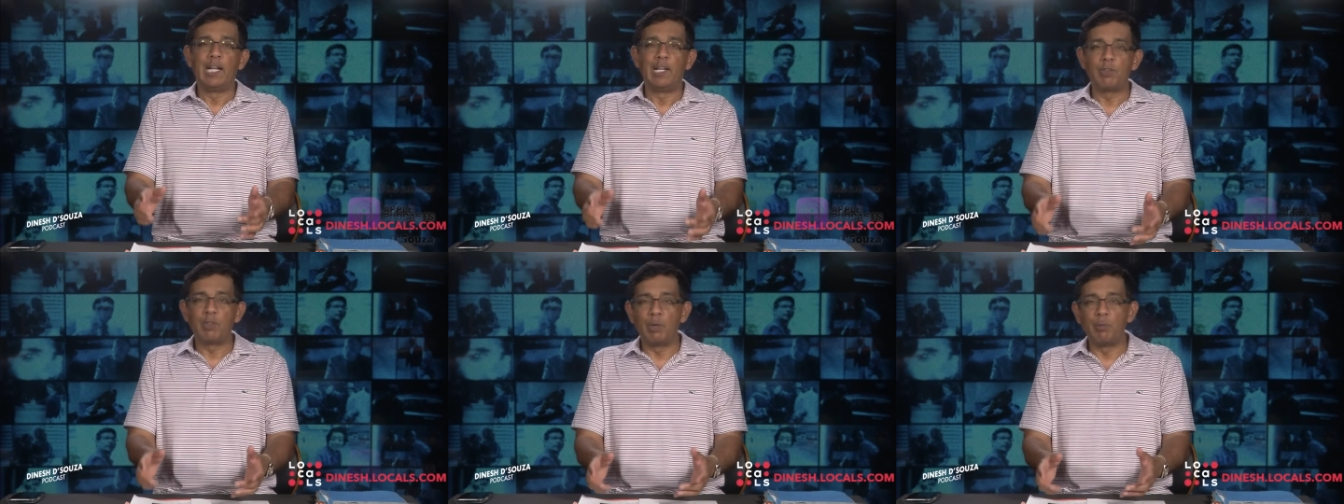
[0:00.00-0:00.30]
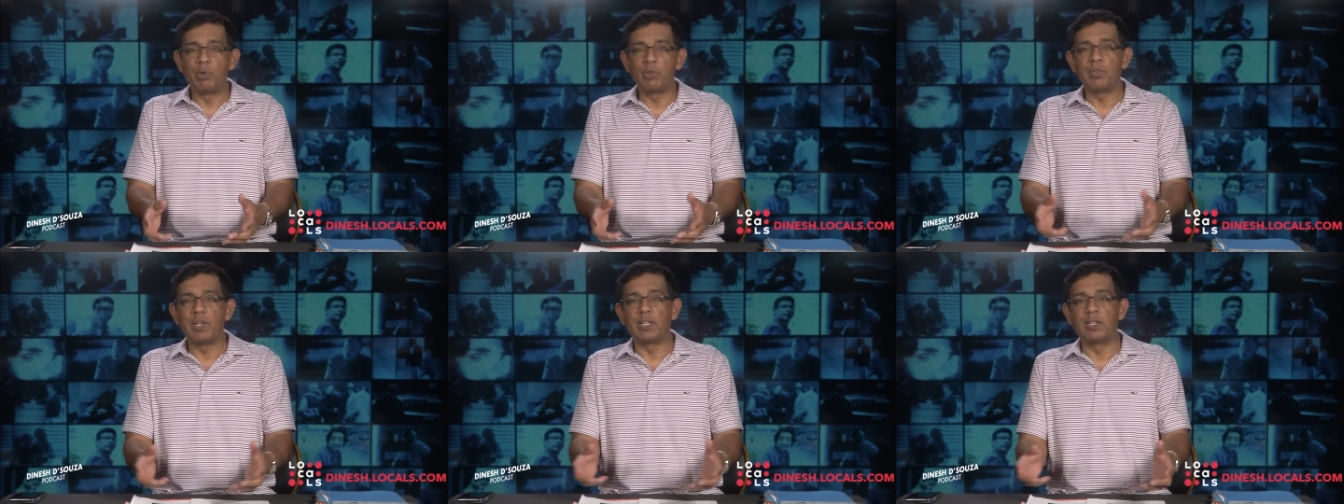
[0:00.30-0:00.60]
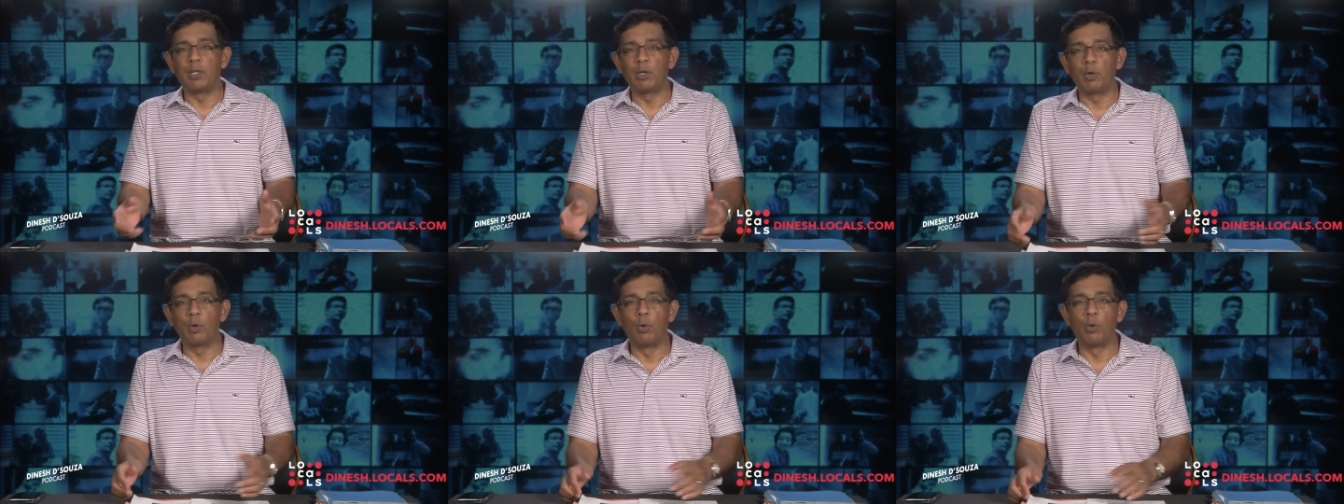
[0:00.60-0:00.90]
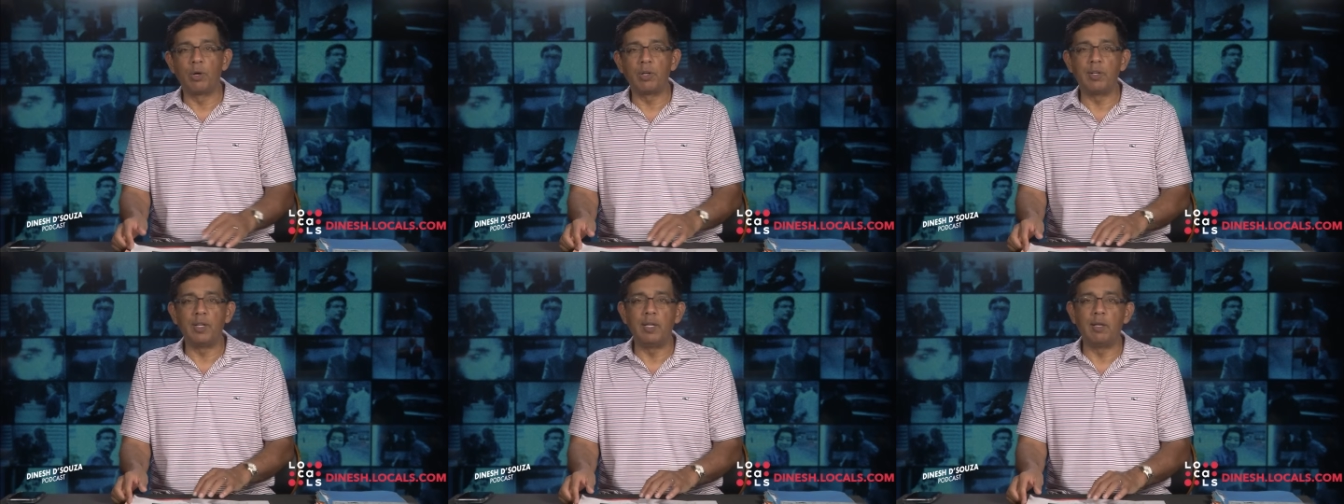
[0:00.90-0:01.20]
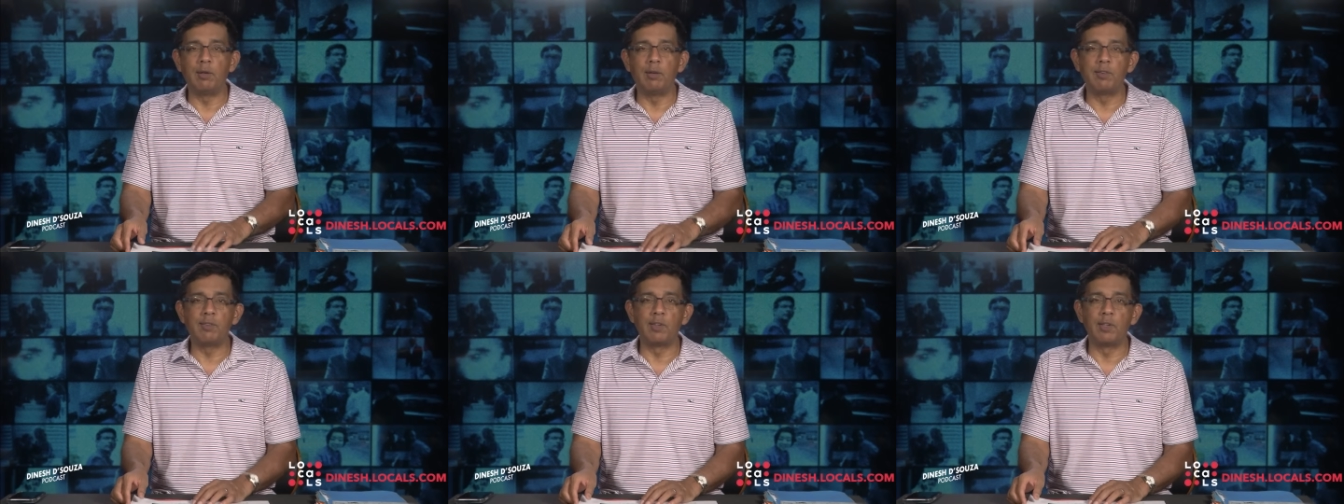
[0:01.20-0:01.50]
it's almost like the
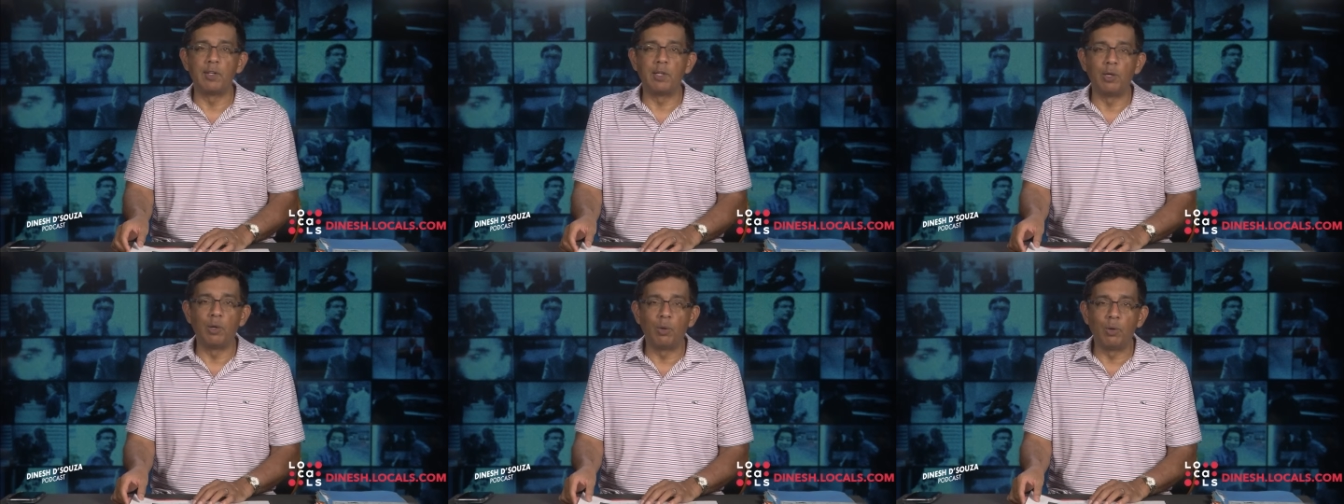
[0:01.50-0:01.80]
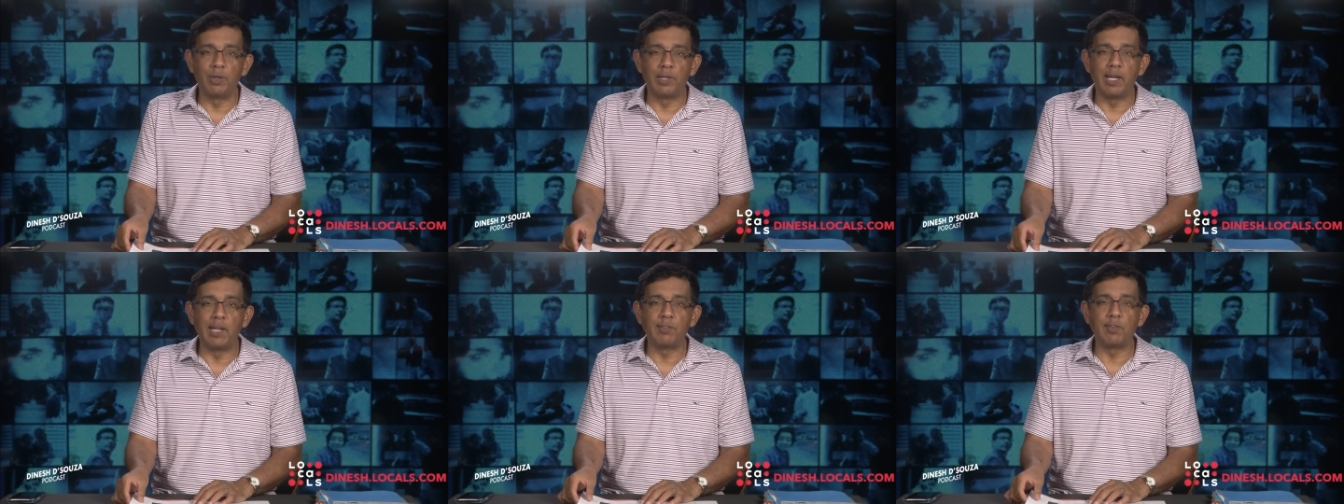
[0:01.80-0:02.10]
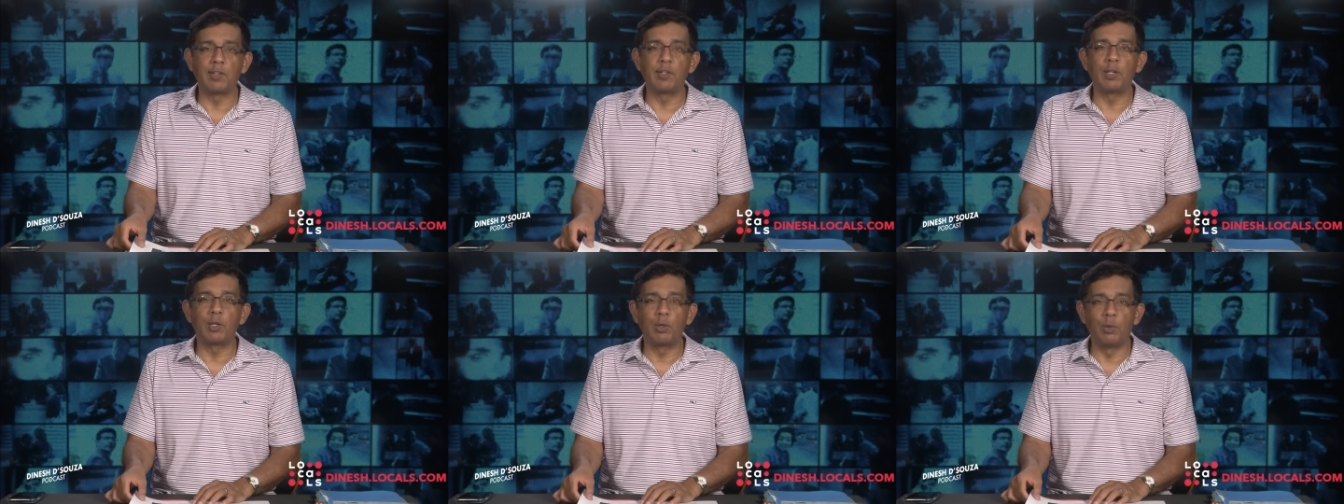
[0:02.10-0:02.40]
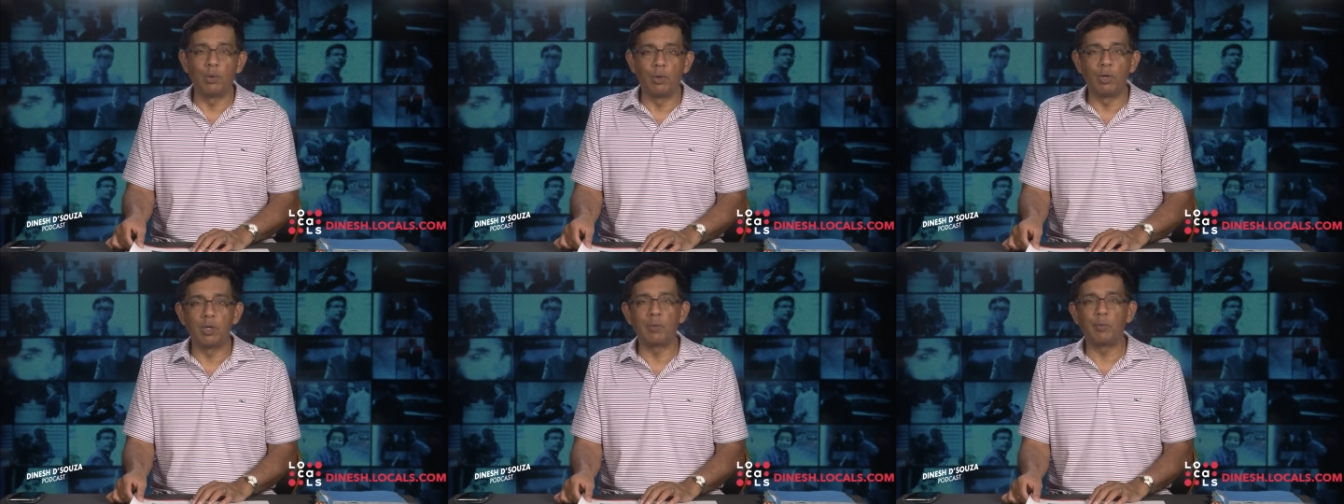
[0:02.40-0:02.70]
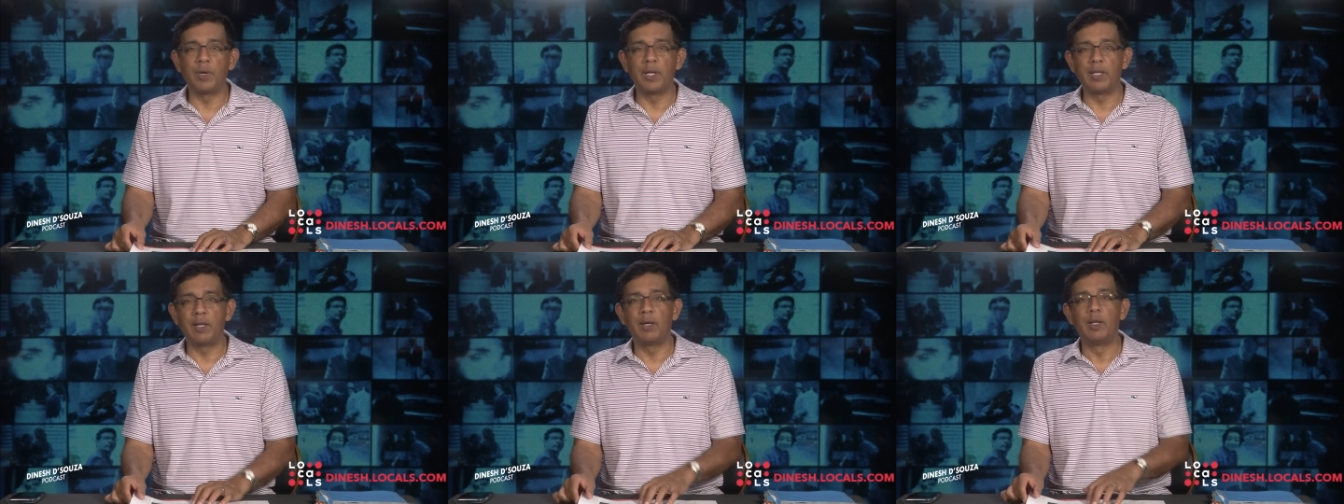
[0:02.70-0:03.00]
courtiers in the old days at the court
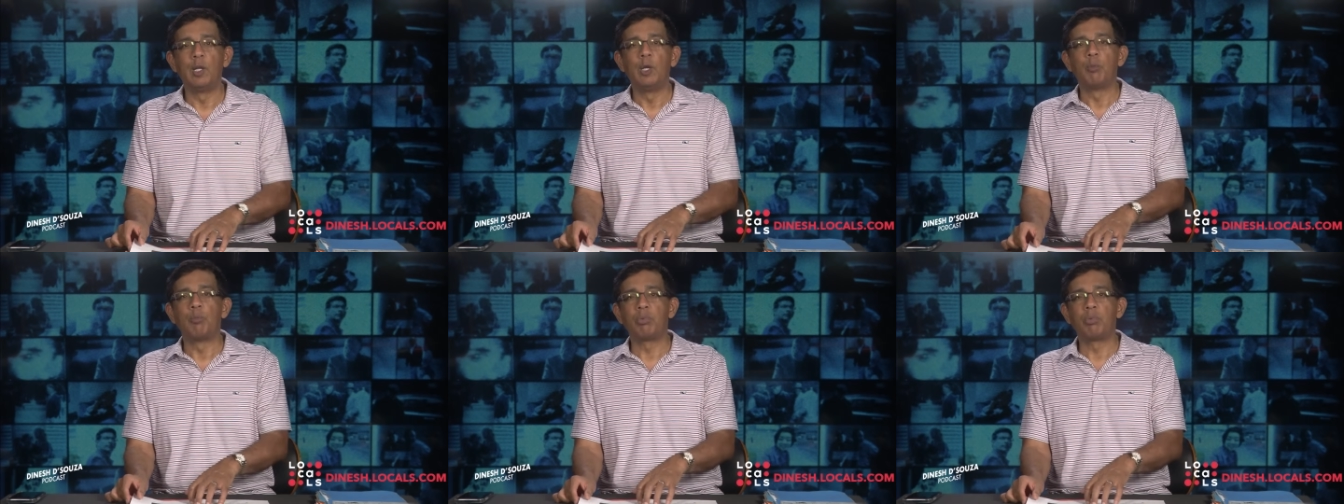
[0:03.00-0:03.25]
where the